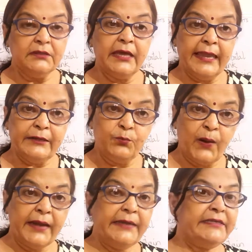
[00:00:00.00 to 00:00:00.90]
the
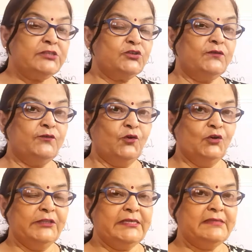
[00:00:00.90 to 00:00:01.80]
advantage of
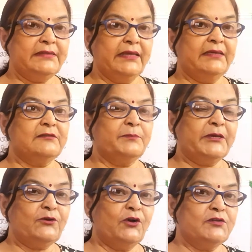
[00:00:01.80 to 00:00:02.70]
all these things
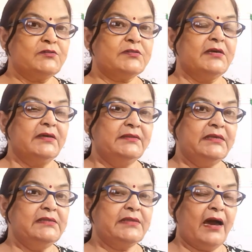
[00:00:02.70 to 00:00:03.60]
because
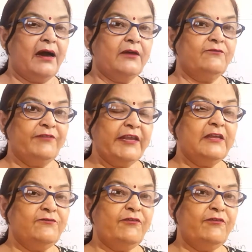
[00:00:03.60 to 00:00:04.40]
these are very,